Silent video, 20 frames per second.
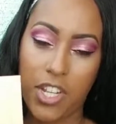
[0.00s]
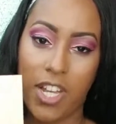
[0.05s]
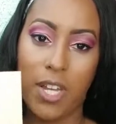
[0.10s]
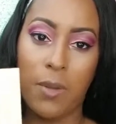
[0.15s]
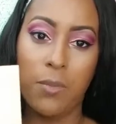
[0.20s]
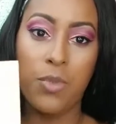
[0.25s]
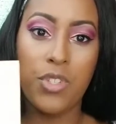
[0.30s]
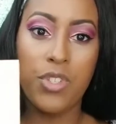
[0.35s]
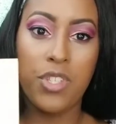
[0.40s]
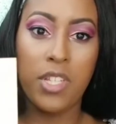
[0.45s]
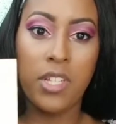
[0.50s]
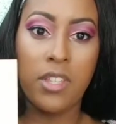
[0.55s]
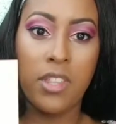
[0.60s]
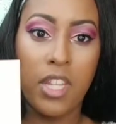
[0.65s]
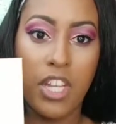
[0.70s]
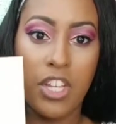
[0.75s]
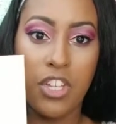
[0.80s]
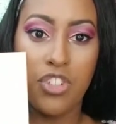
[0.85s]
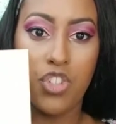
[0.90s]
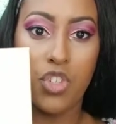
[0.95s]
I'm using
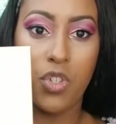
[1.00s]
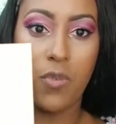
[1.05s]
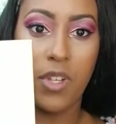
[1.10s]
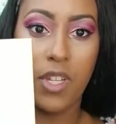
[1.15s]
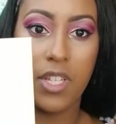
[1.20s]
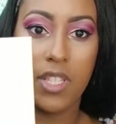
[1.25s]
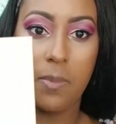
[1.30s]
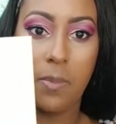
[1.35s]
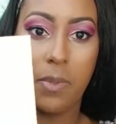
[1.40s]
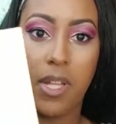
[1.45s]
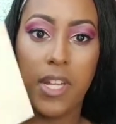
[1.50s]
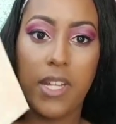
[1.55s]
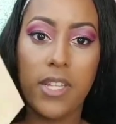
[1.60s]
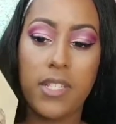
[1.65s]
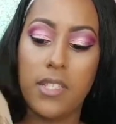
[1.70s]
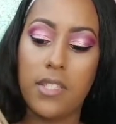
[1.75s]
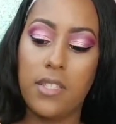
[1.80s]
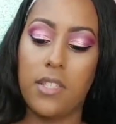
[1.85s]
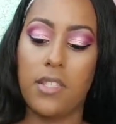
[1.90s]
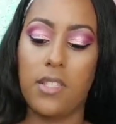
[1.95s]
the Juvia's
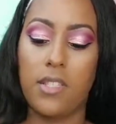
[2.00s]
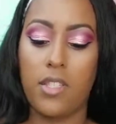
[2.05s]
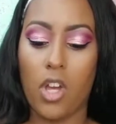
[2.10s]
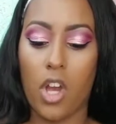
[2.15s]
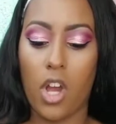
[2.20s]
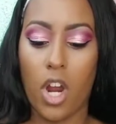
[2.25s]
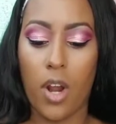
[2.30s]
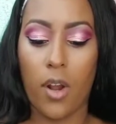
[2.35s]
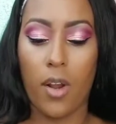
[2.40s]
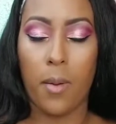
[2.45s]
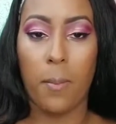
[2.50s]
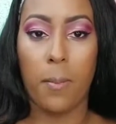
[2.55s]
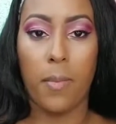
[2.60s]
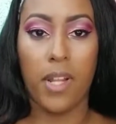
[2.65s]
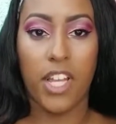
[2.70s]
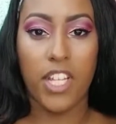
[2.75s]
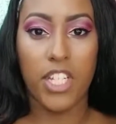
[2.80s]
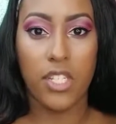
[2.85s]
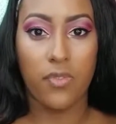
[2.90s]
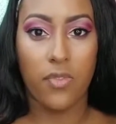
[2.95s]
Place Saharan
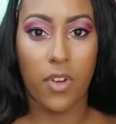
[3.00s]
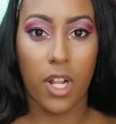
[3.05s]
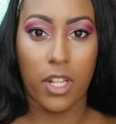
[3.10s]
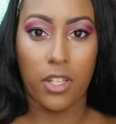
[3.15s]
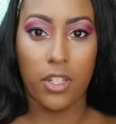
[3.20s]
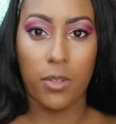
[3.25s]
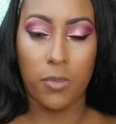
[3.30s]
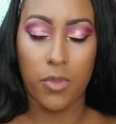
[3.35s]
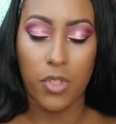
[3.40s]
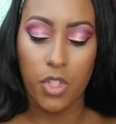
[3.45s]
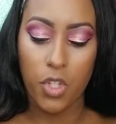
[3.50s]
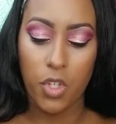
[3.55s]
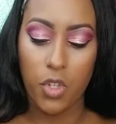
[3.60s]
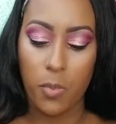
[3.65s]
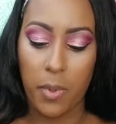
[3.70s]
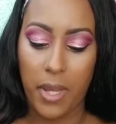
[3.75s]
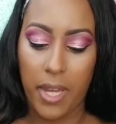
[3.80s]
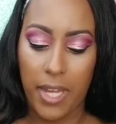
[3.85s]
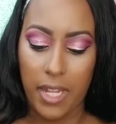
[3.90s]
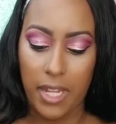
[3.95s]
Blush Volume 2
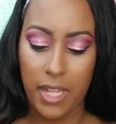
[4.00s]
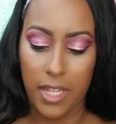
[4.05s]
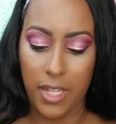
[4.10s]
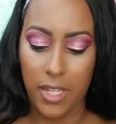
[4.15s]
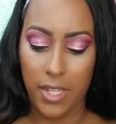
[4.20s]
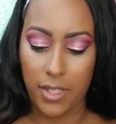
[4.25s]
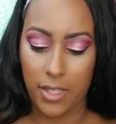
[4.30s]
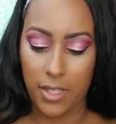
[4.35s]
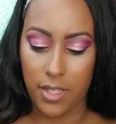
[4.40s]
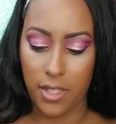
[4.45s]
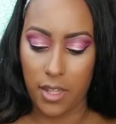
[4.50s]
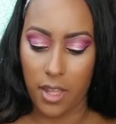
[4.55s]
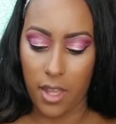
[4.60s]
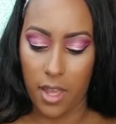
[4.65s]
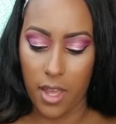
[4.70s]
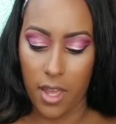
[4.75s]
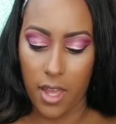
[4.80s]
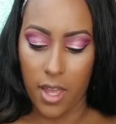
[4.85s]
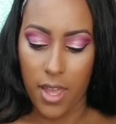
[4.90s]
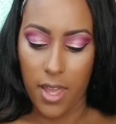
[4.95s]
palette.
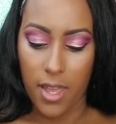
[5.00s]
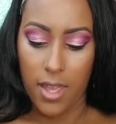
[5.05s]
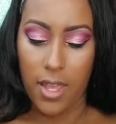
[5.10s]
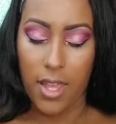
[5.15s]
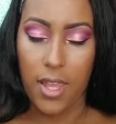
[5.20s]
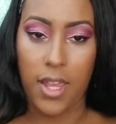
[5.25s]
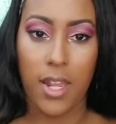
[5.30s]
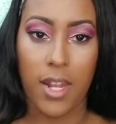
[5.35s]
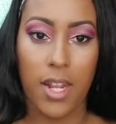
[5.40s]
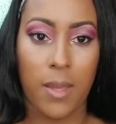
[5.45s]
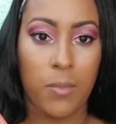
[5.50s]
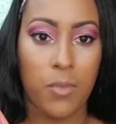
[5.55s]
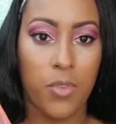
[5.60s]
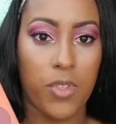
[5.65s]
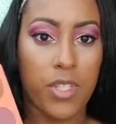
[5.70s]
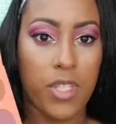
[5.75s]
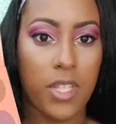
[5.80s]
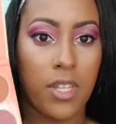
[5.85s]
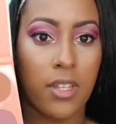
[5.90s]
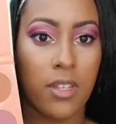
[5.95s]
And I'm
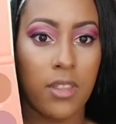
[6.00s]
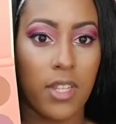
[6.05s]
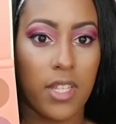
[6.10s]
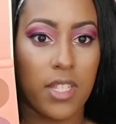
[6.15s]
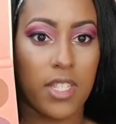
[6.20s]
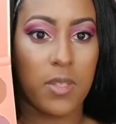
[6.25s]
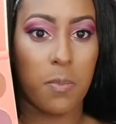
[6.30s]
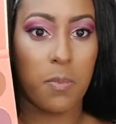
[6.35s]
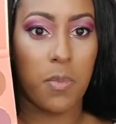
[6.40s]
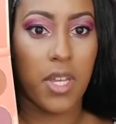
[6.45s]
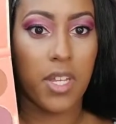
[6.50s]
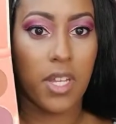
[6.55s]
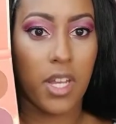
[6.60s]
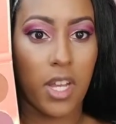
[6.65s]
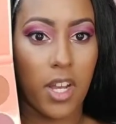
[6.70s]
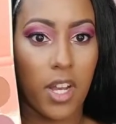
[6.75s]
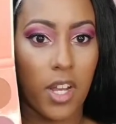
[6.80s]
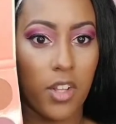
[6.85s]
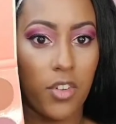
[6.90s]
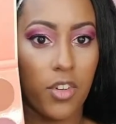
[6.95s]
using this pink
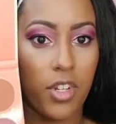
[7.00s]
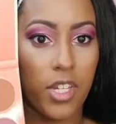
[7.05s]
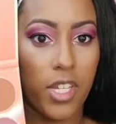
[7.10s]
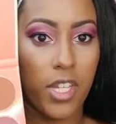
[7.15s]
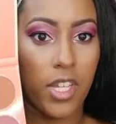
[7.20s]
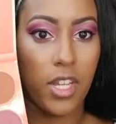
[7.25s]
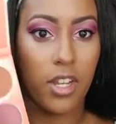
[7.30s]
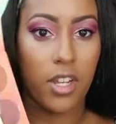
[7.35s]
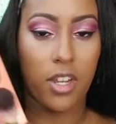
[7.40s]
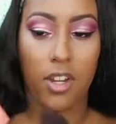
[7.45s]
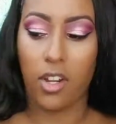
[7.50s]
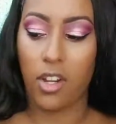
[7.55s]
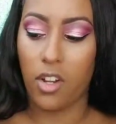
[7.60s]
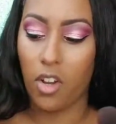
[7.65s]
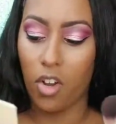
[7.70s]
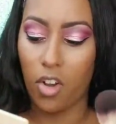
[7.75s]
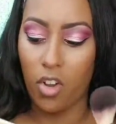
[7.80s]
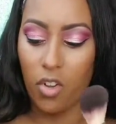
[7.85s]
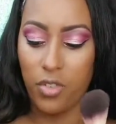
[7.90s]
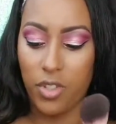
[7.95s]
color here
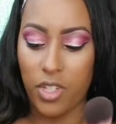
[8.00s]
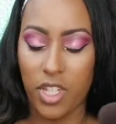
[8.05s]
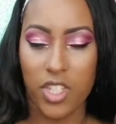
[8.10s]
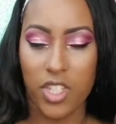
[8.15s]
called